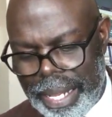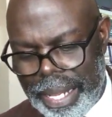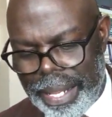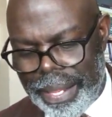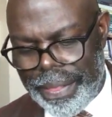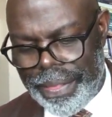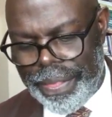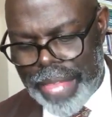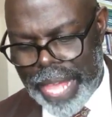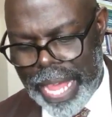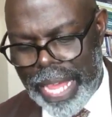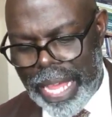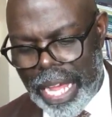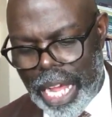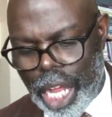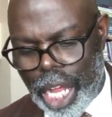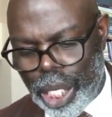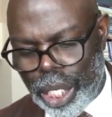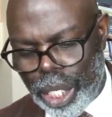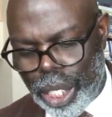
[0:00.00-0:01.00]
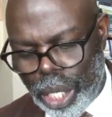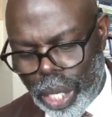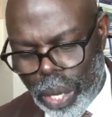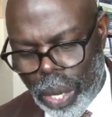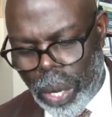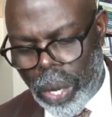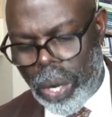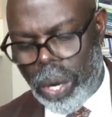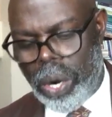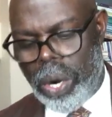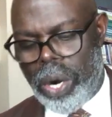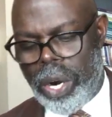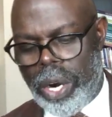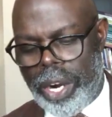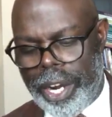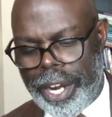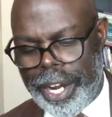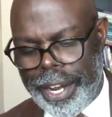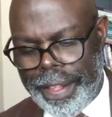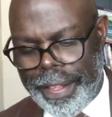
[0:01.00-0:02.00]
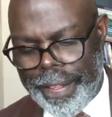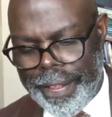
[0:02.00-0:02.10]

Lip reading: they allure